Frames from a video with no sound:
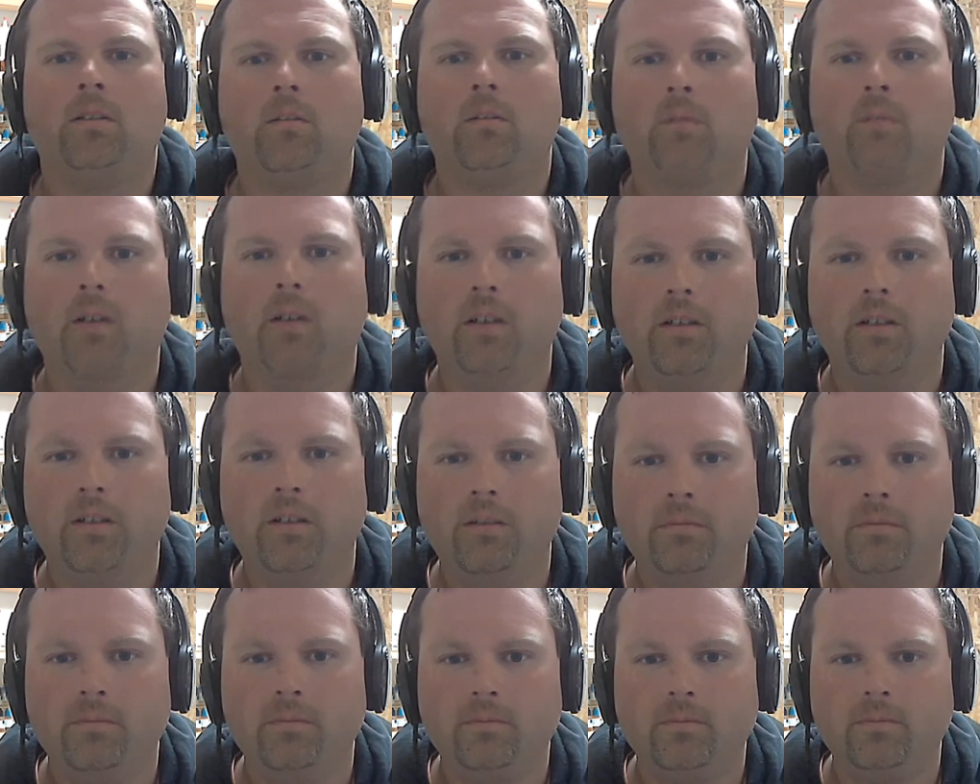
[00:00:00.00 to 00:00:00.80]
wanting to
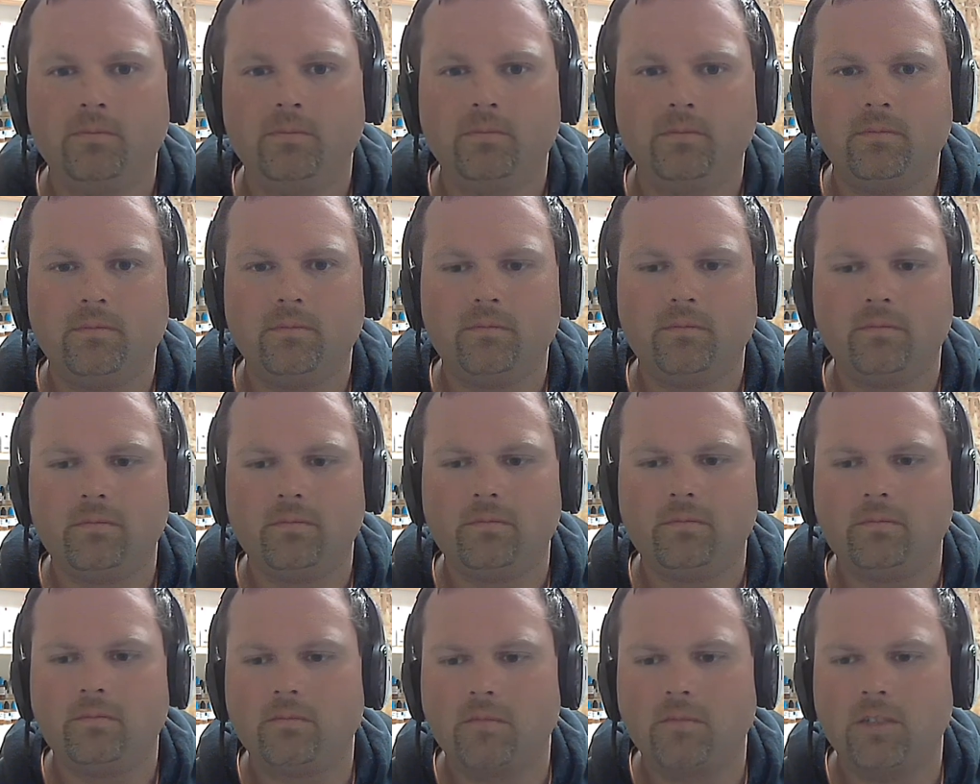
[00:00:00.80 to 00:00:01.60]

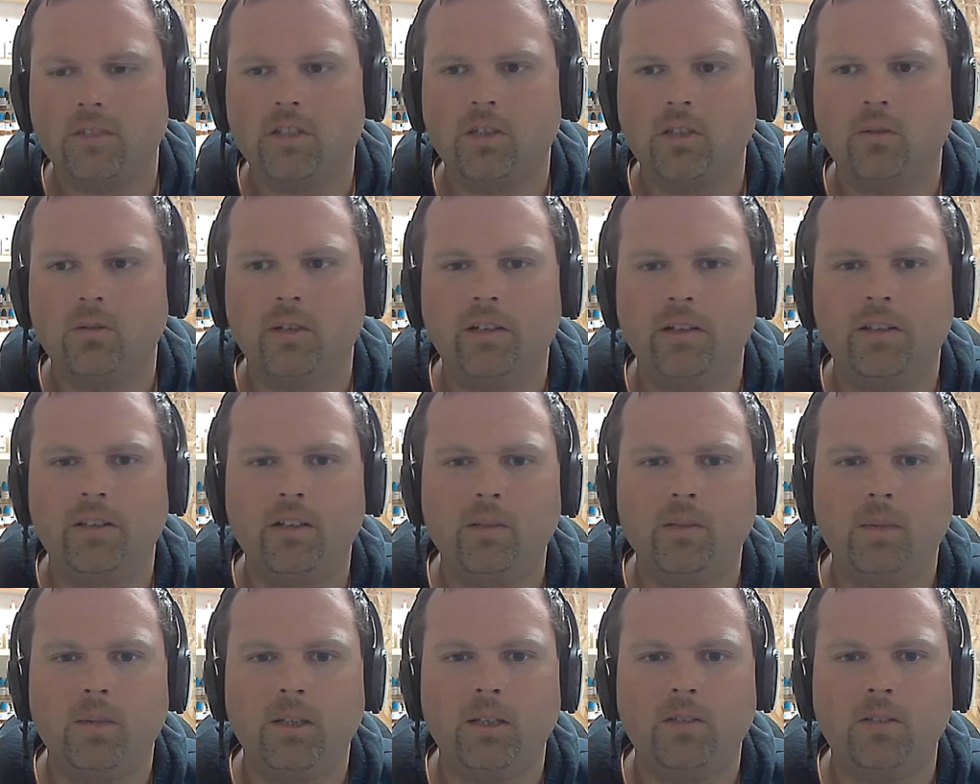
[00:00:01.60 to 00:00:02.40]
see what I
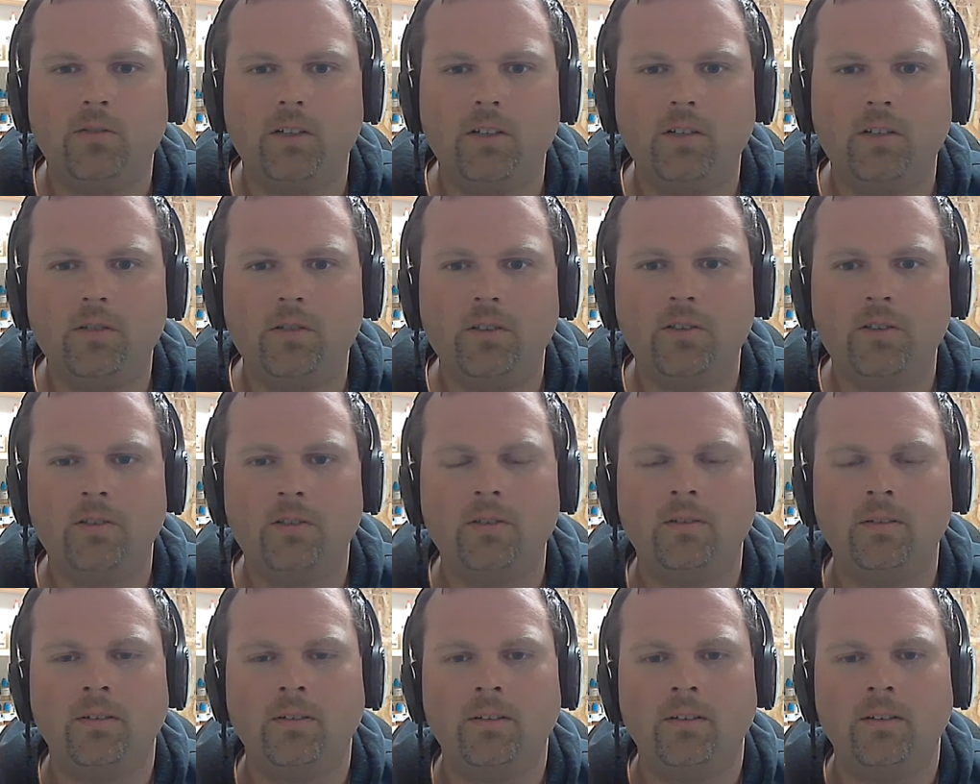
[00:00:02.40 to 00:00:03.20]
think about the flavors.
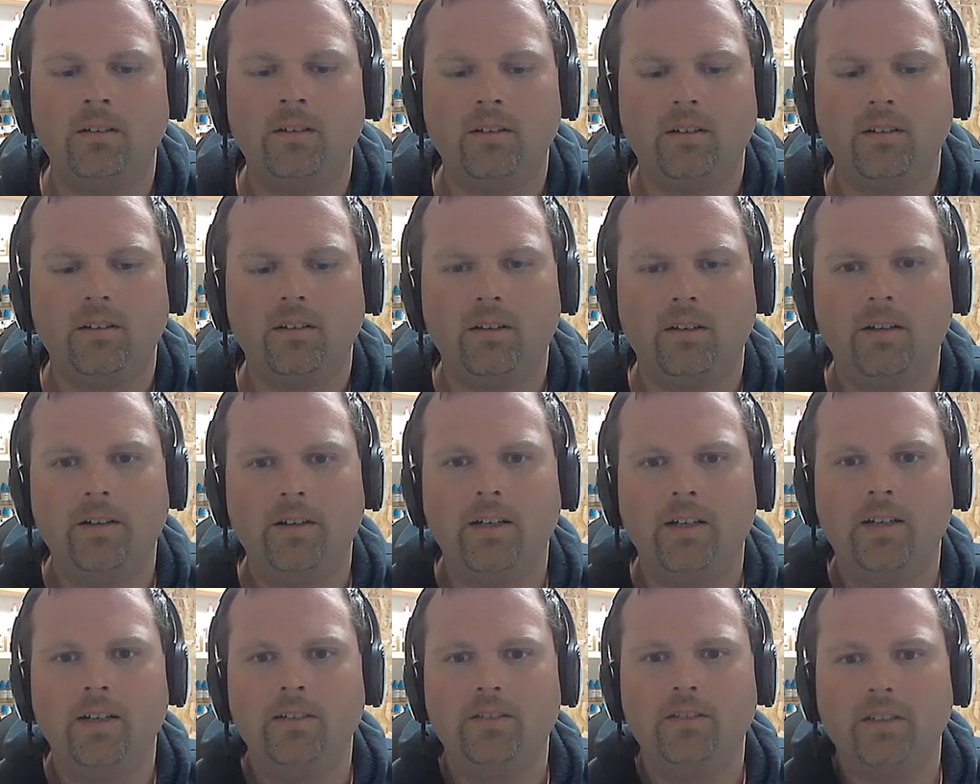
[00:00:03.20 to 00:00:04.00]
Alright
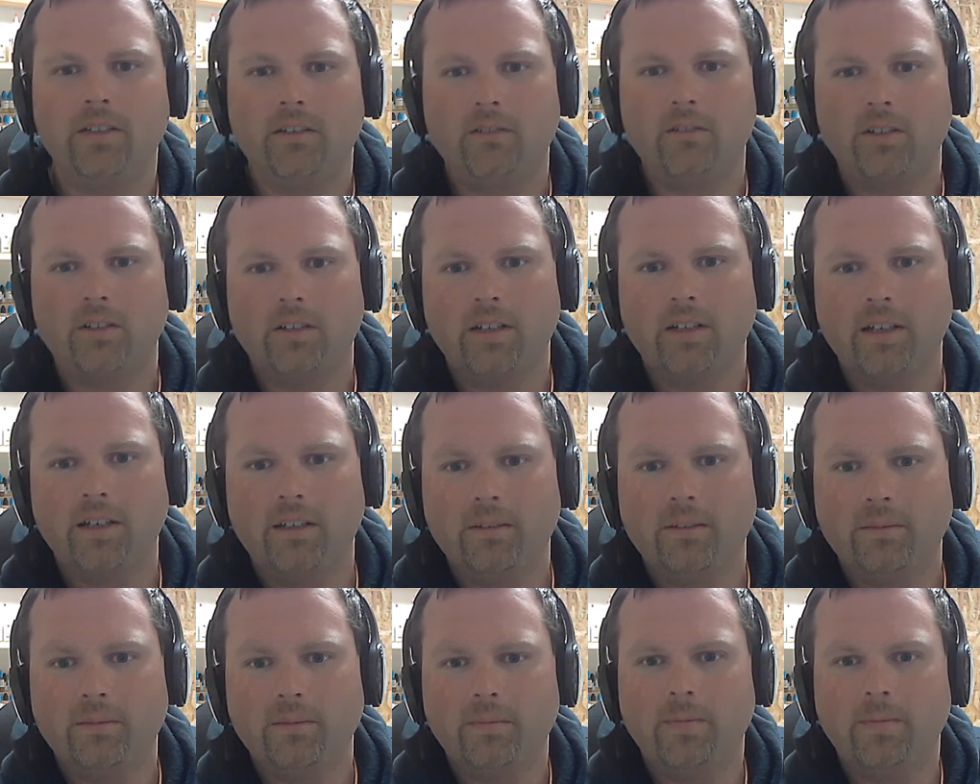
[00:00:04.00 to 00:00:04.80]
guys, have a good
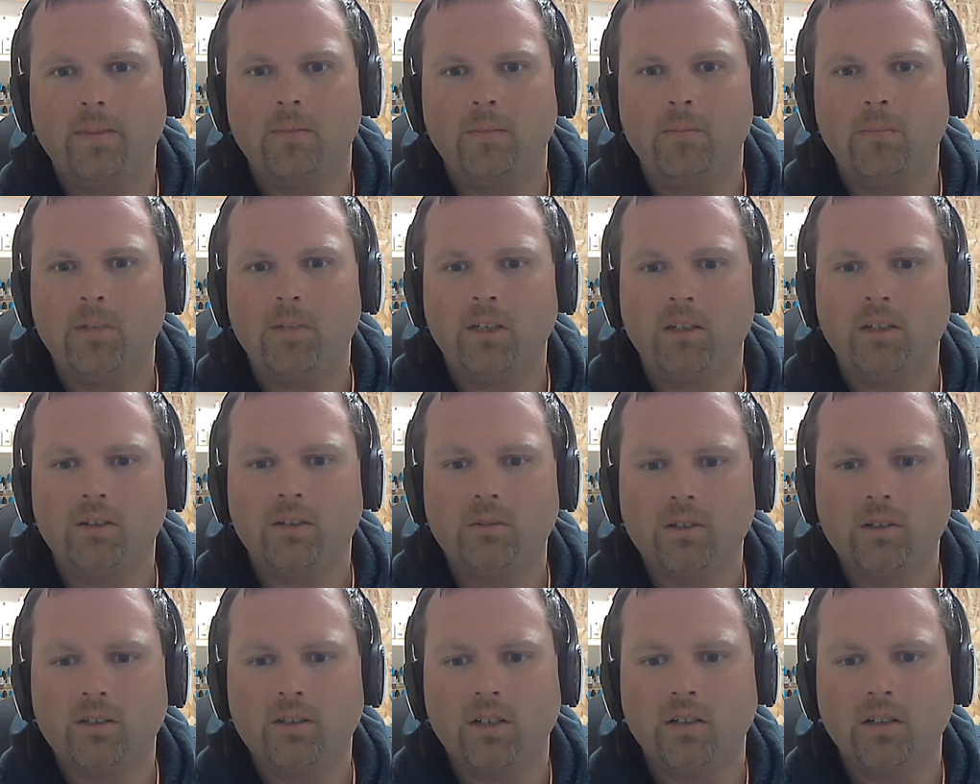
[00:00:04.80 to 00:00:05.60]
night. Be good
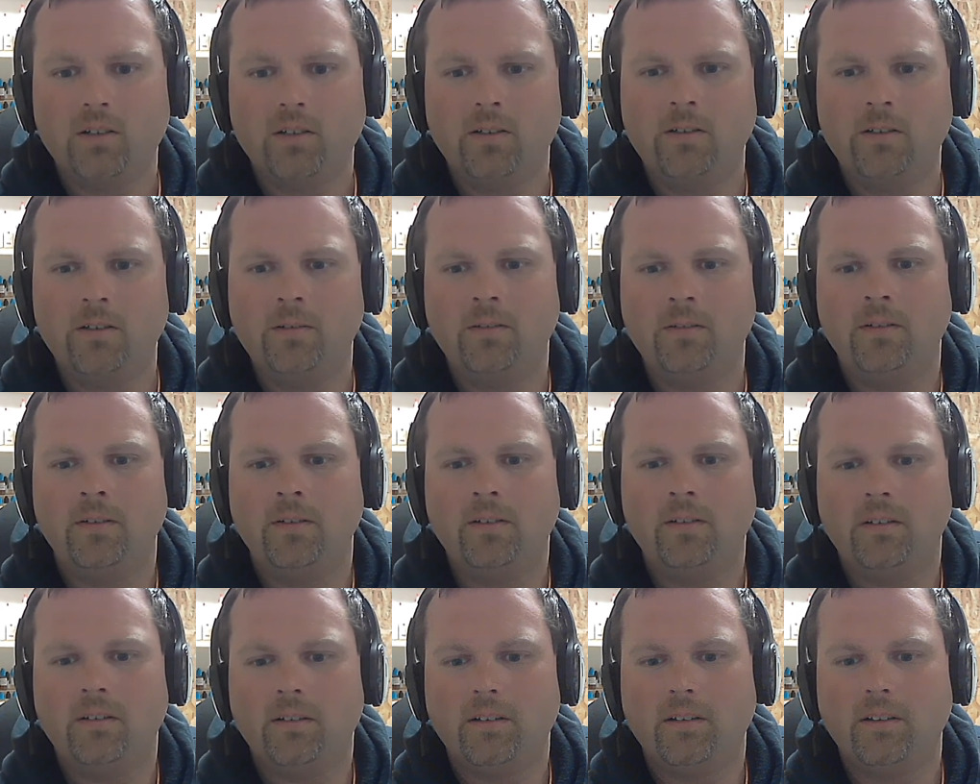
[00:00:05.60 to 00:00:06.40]
to each other,
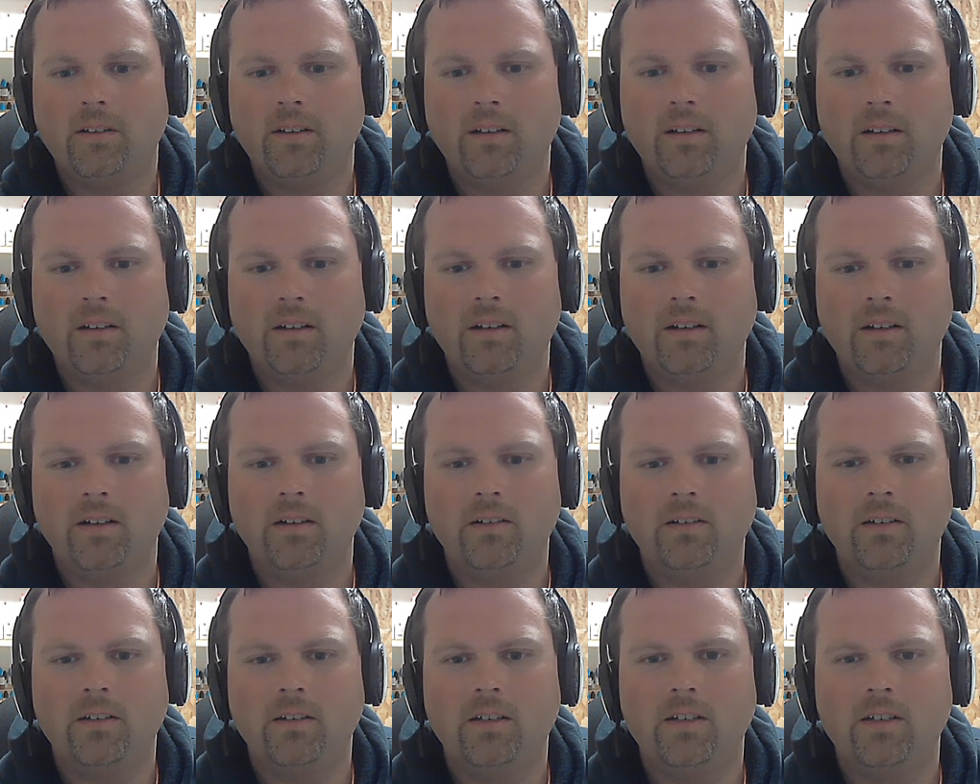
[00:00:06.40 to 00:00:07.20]
and
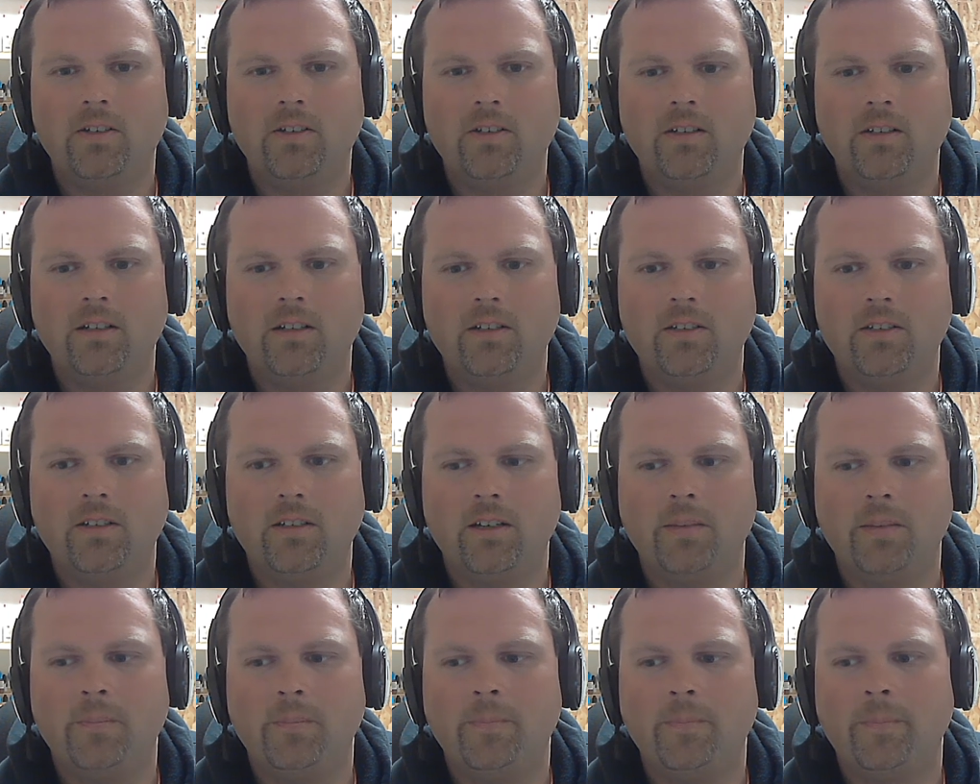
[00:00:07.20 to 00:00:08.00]
I'll catch you next
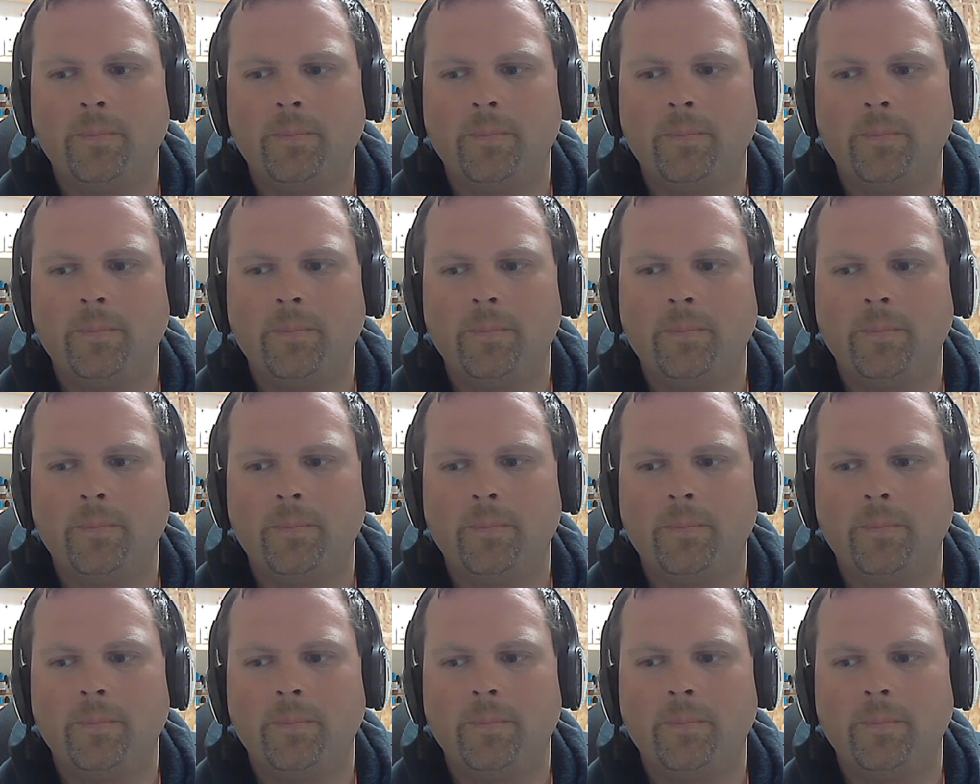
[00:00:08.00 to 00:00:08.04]
time.